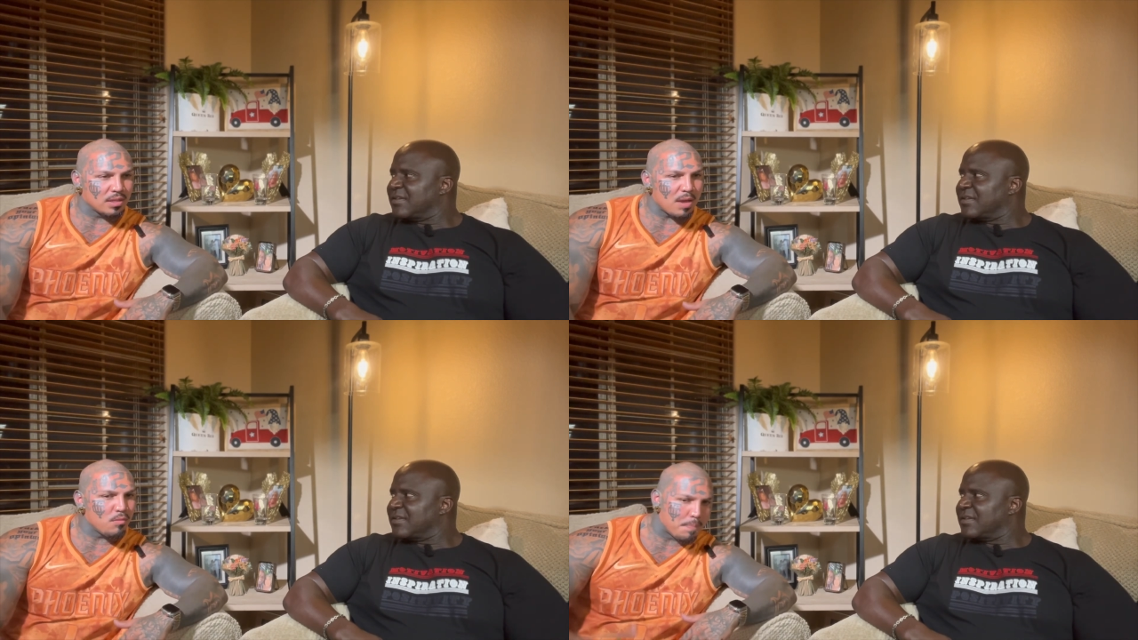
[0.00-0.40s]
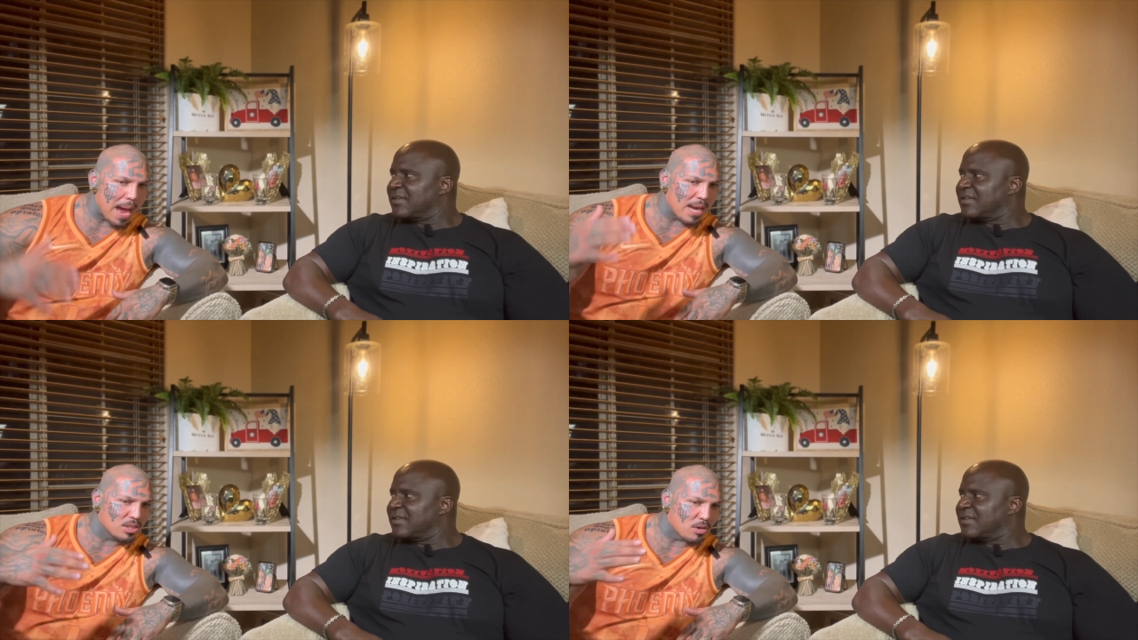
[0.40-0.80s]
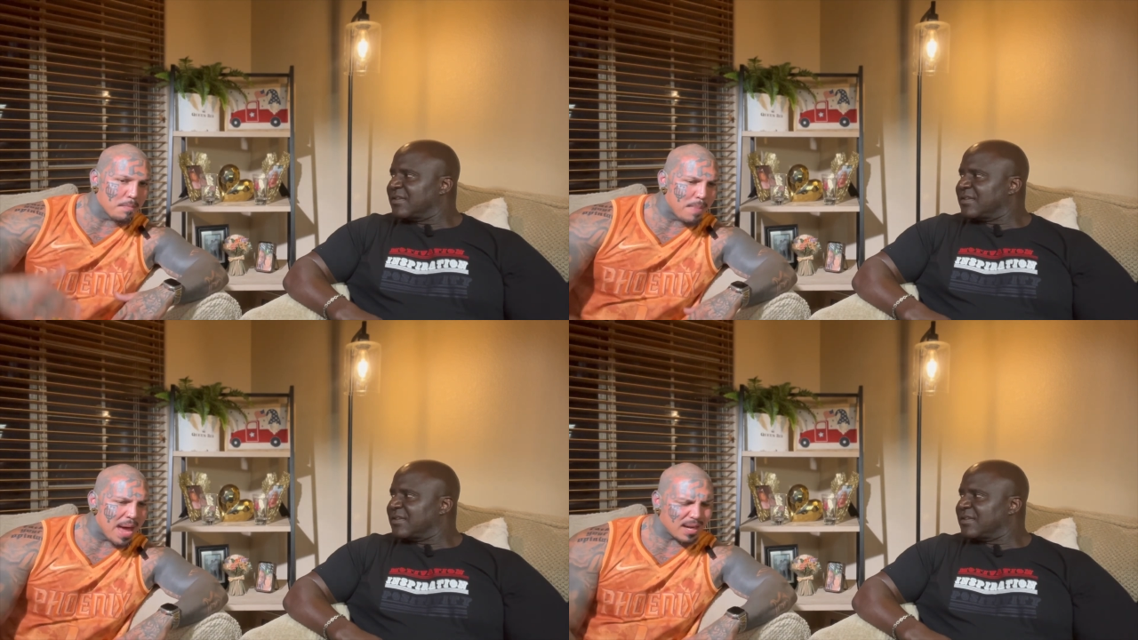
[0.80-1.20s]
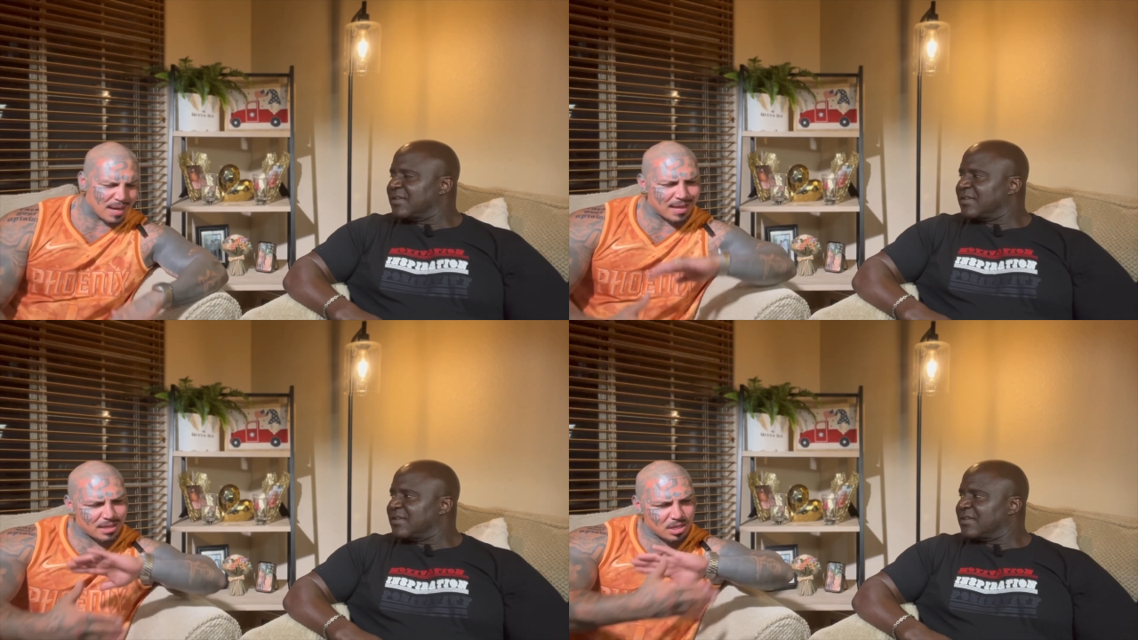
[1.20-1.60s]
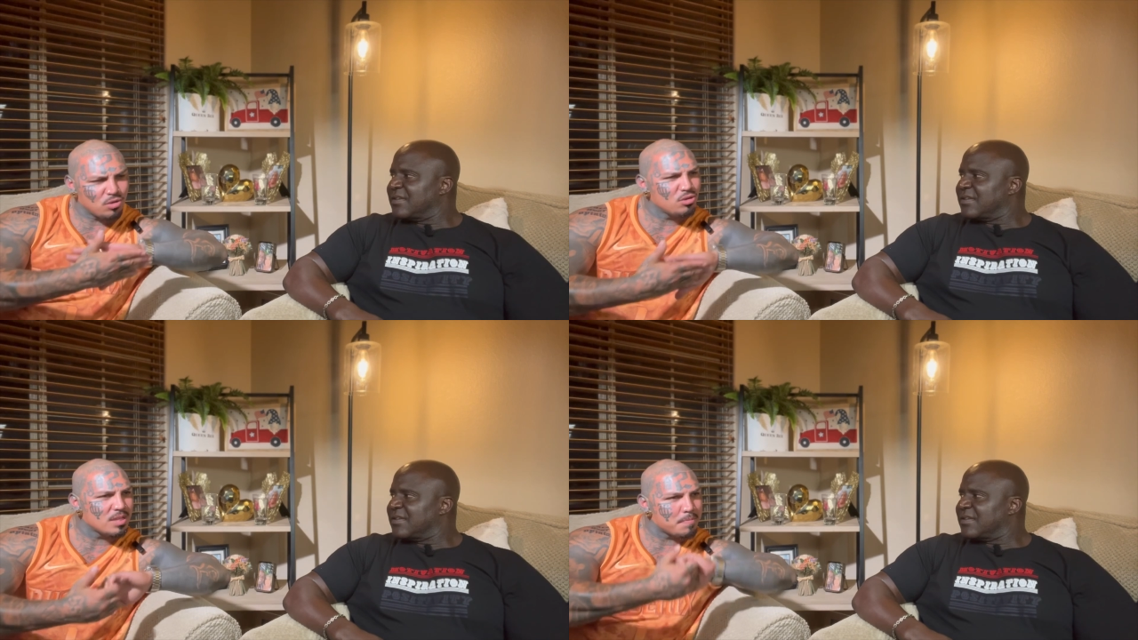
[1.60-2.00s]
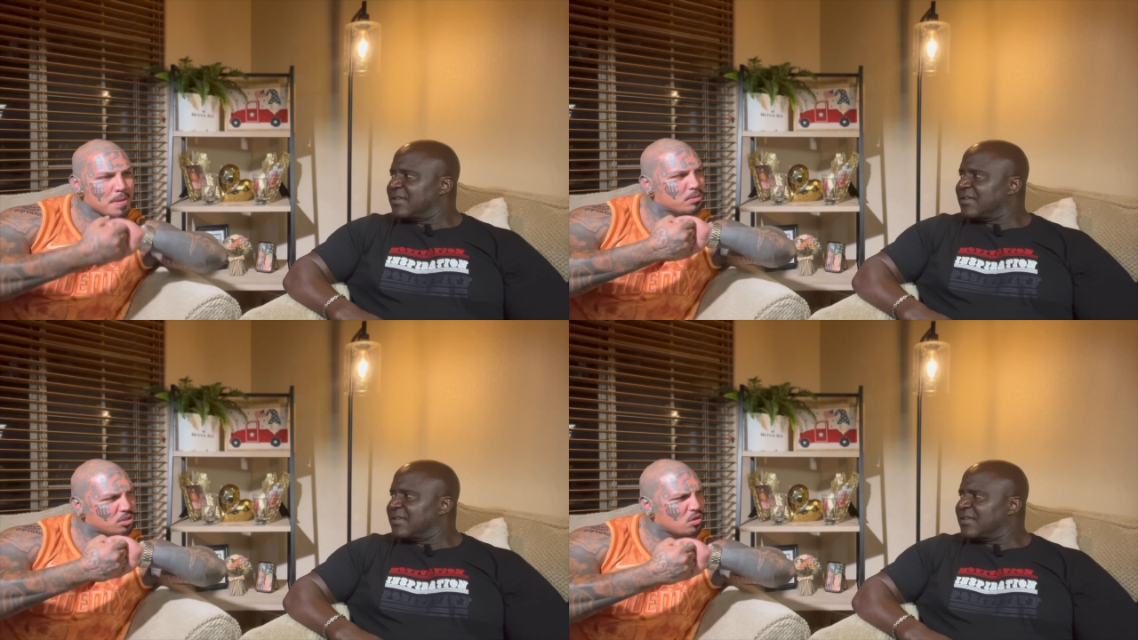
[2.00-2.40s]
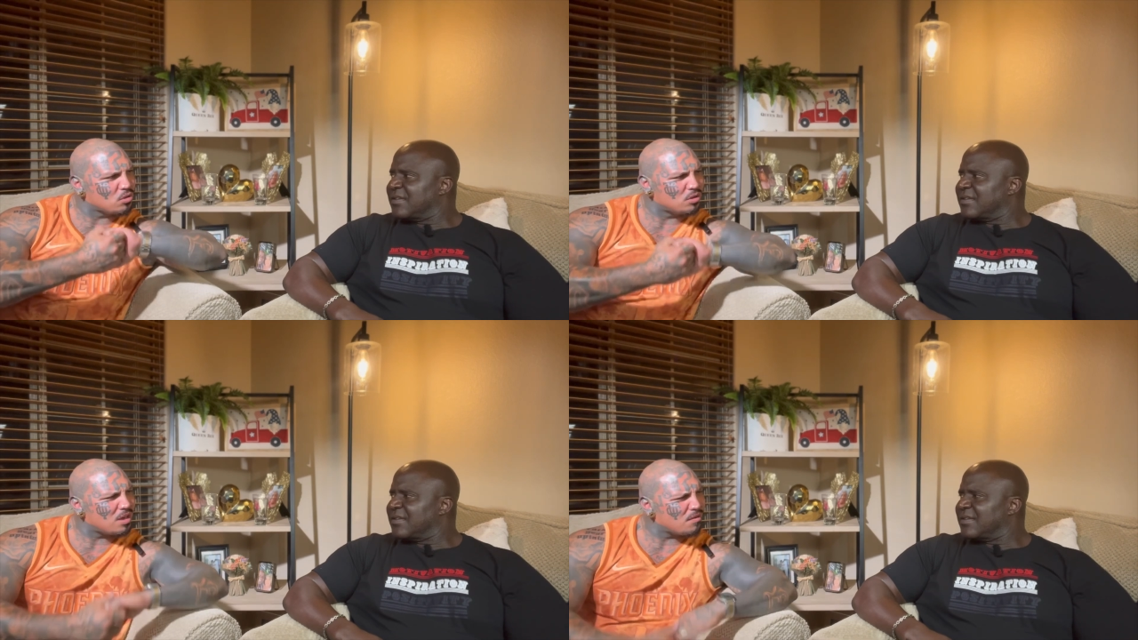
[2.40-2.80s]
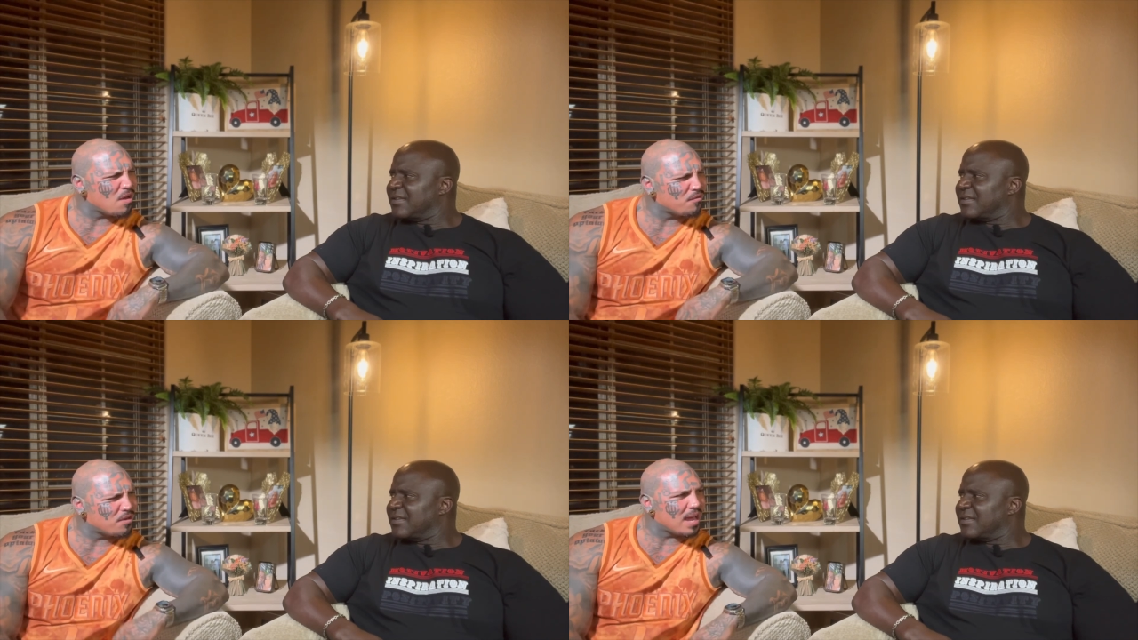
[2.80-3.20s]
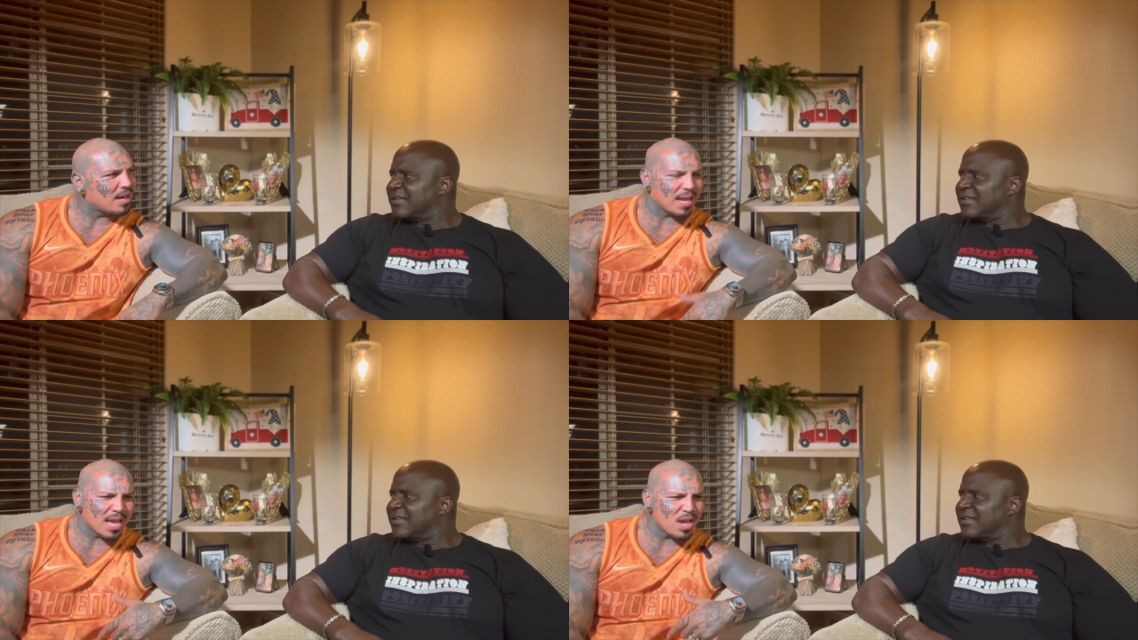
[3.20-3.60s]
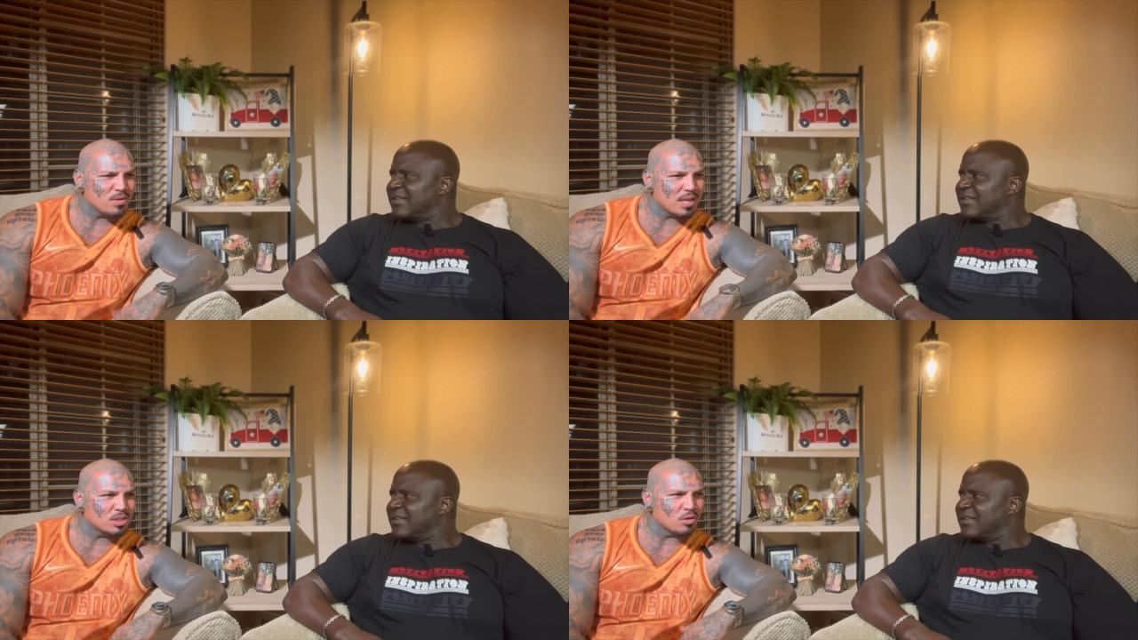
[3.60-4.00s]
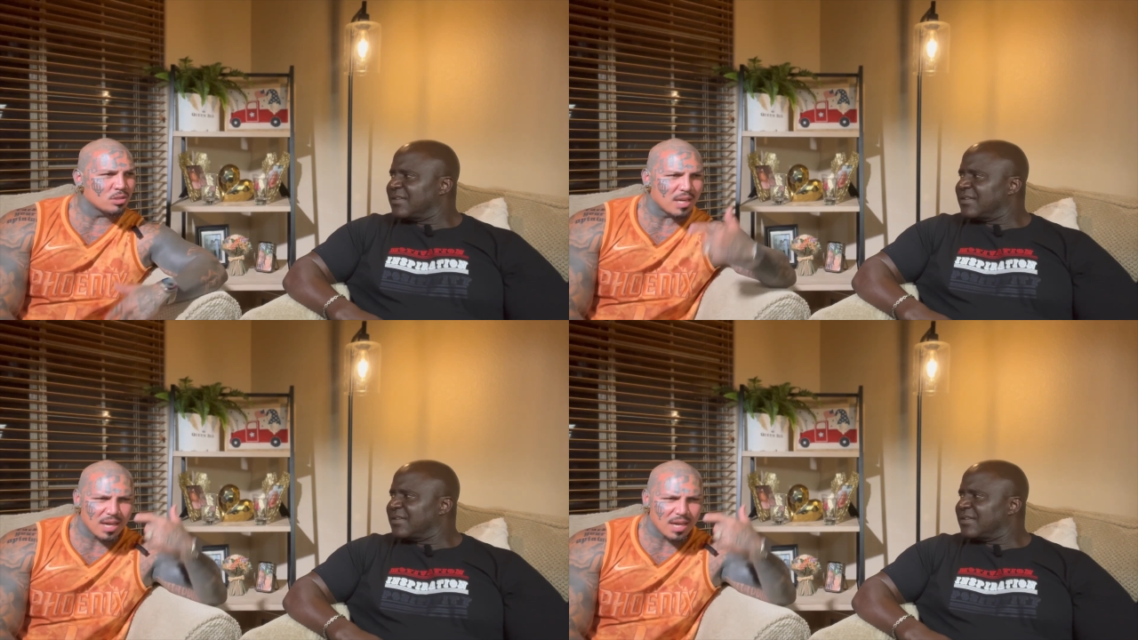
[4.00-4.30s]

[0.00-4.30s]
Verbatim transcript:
Speaker 1: they would pat us on the back like you see people show you love off of that like hell yeah so to